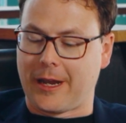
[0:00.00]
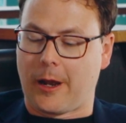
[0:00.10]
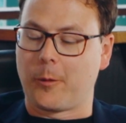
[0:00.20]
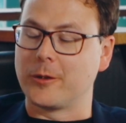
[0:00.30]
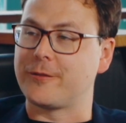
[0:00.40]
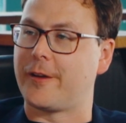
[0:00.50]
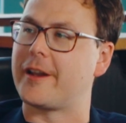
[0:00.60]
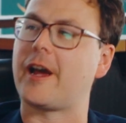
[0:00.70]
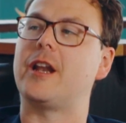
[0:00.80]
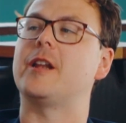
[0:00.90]
Now I want to
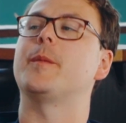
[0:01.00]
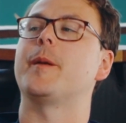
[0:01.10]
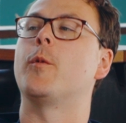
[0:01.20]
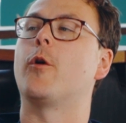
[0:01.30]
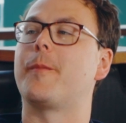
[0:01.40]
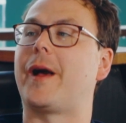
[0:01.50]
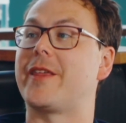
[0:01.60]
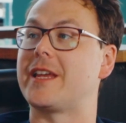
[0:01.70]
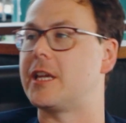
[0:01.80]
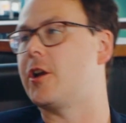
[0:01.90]
find out a little bit more about
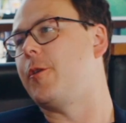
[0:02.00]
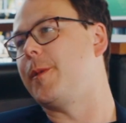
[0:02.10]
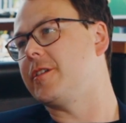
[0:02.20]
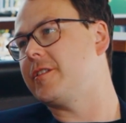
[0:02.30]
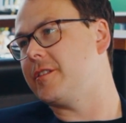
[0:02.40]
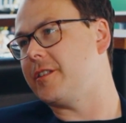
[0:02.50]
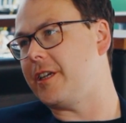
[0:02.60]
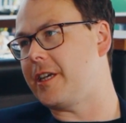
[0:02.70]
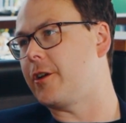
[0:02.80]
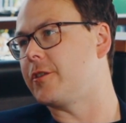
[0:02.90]
the e-commerce
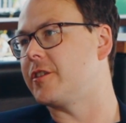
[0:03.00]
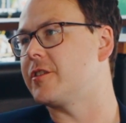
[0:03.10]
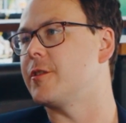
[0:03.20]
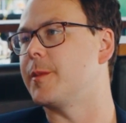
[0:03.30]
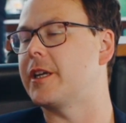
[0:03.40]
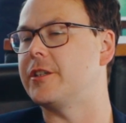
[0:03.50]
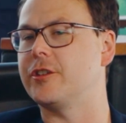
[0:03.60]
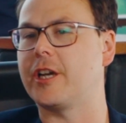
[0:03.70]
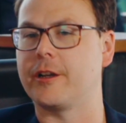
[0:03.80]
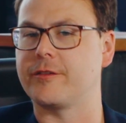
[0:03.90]
ecosystem, and could
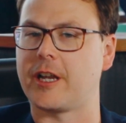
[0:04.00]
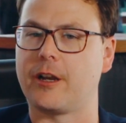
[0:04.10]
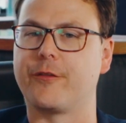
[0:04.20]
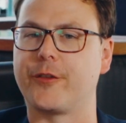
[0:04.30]
you kind of tell our